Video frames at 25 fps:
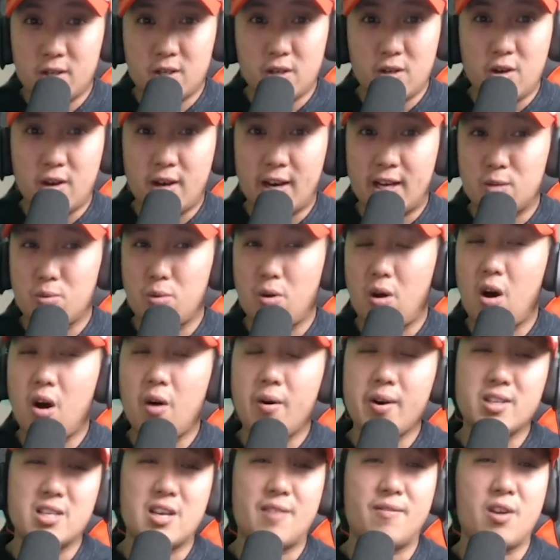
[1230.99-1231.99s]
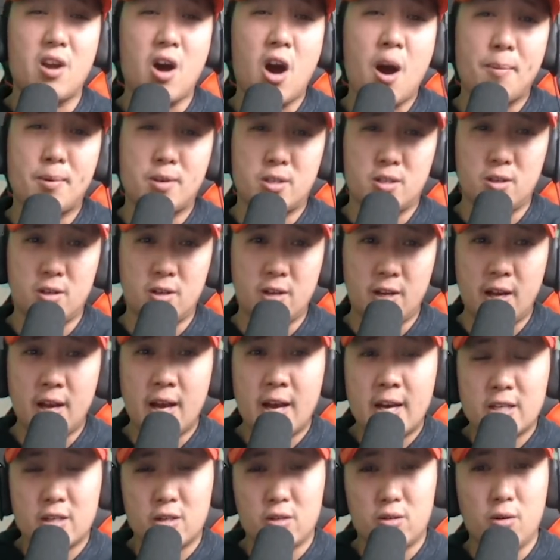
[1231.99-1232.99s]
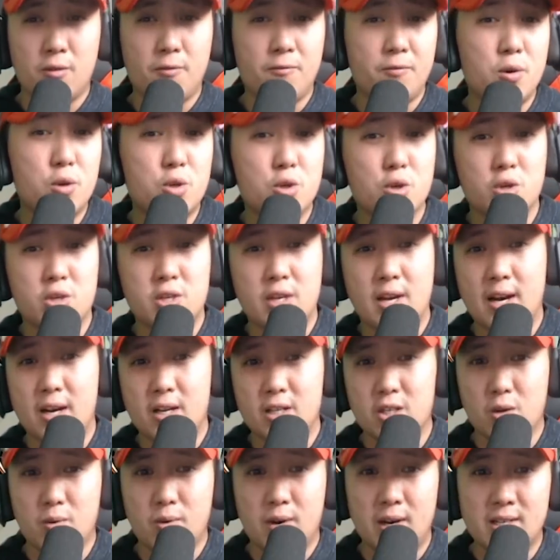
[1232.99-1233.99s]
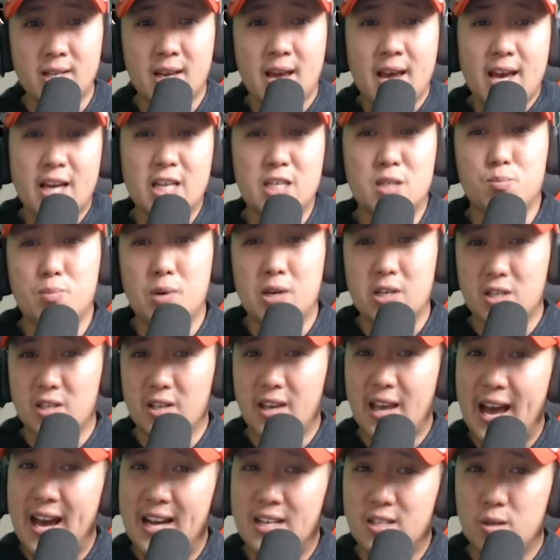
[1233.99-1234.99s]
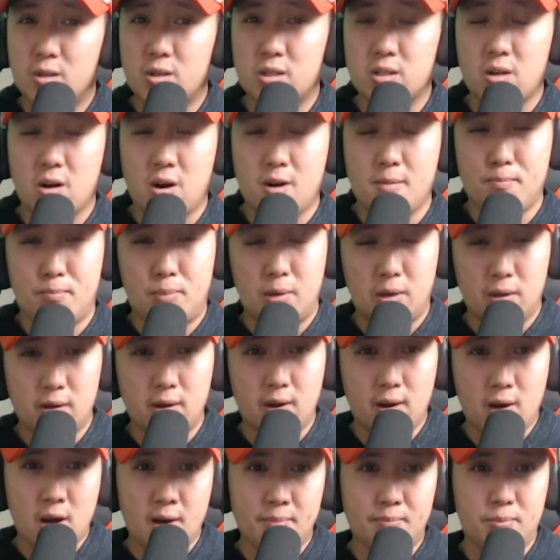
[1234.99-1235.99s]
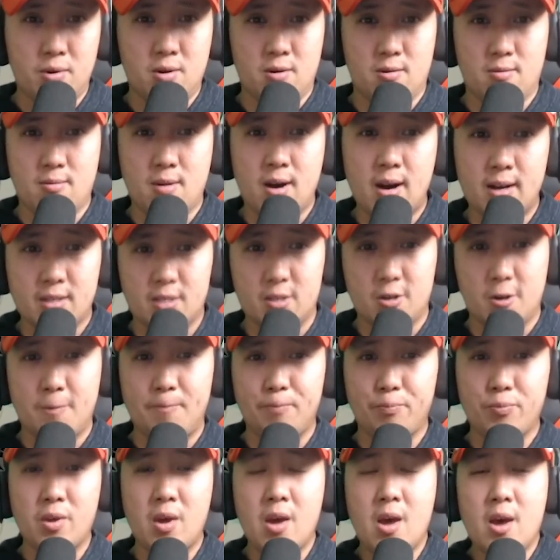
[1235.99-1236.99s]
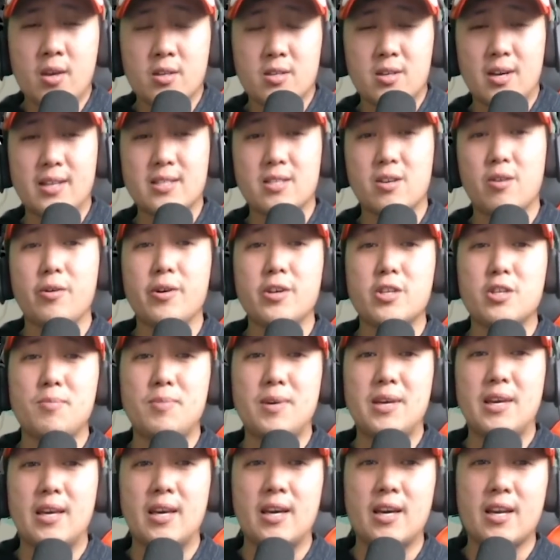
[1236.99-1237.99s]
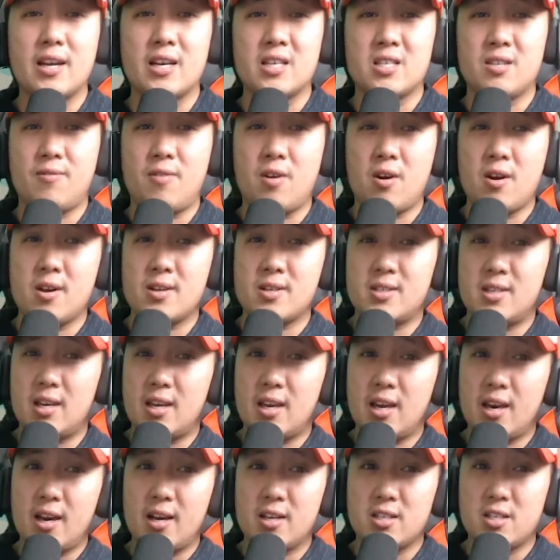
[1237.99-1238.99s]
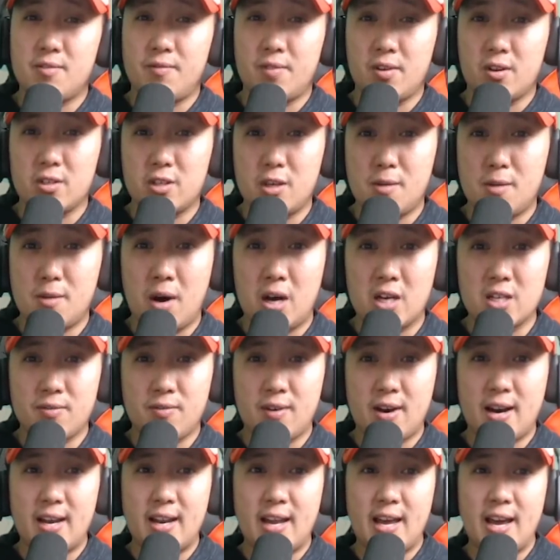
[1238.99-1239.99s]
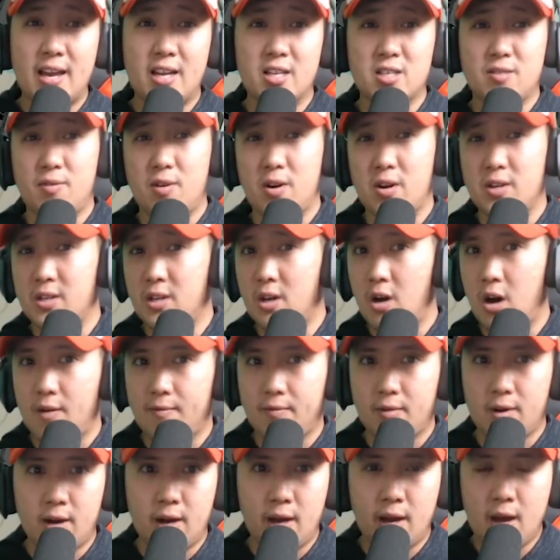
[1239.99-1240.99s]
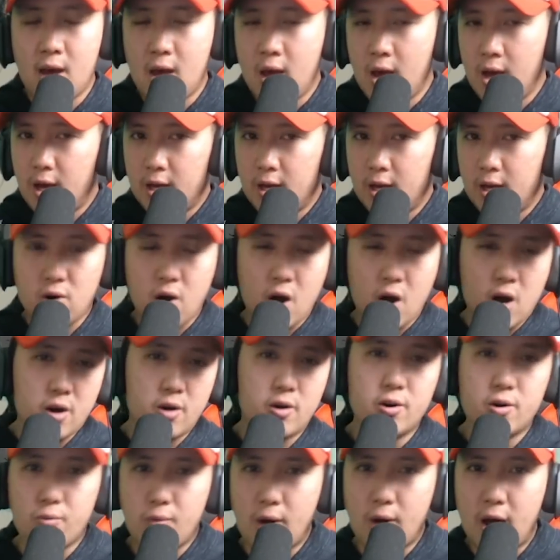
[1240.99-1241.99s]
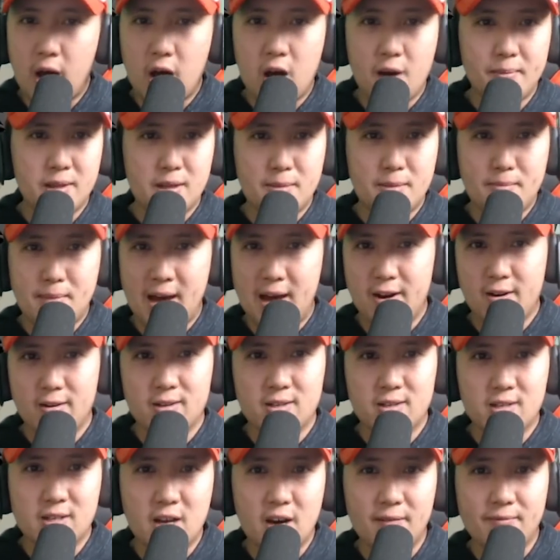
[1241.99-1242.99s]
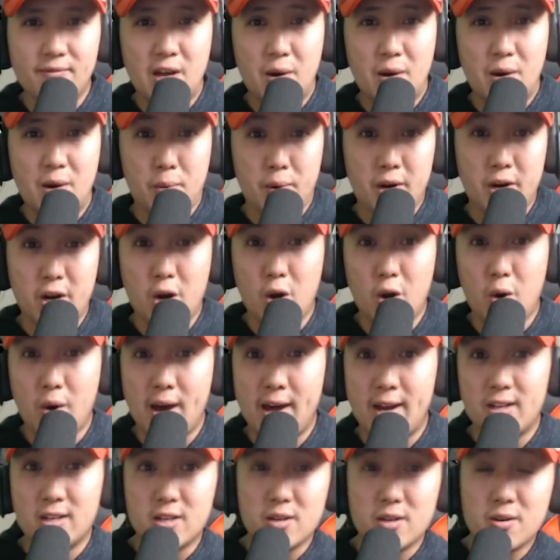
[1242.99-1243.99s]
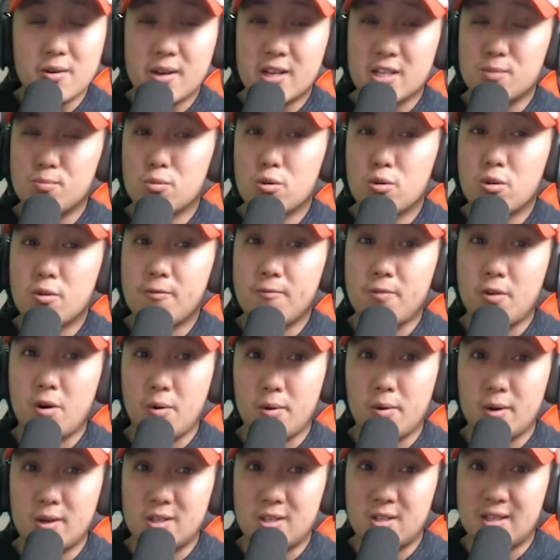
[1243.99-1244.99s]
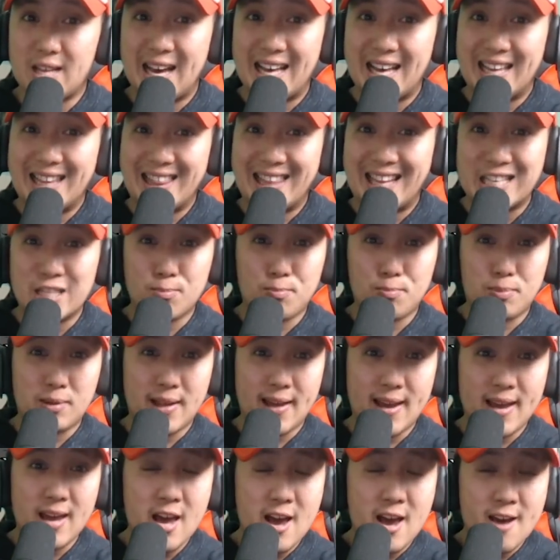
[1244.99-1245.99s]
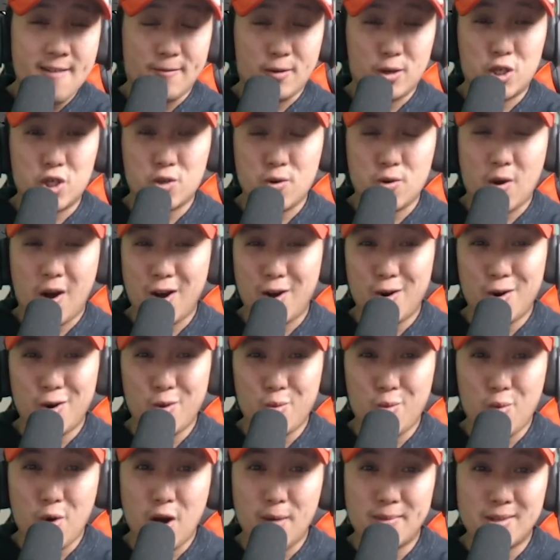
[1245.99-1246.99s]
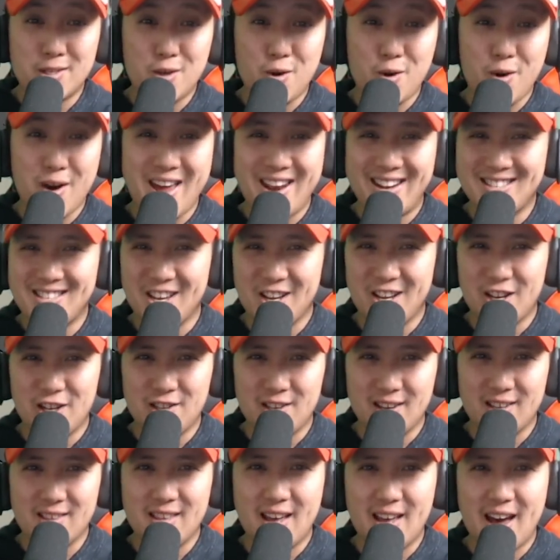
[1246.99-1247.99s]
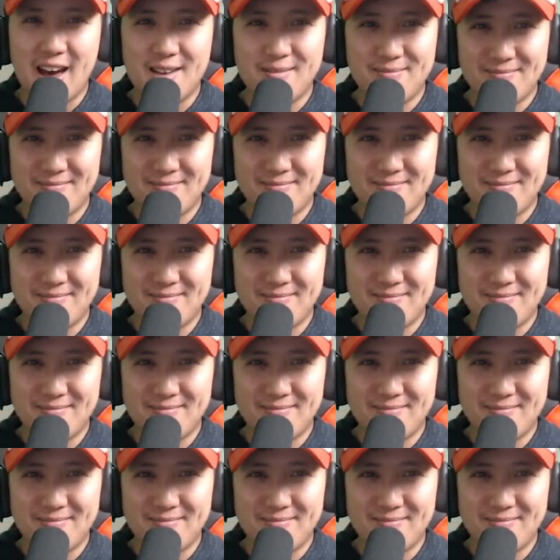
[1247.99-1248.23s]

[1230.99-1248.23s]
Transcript: So you guys will always have an opportunity to do future challenge quests, especially as you start building up your roster. So that's going to be it as far as the Chaos difficulty boss fight and as far as covering Strago and Realm and the banner itself. Now what we're going to go ahead and do is move forward to that Let's Play for Strago and Realm. Let's go ahead and take a look at that.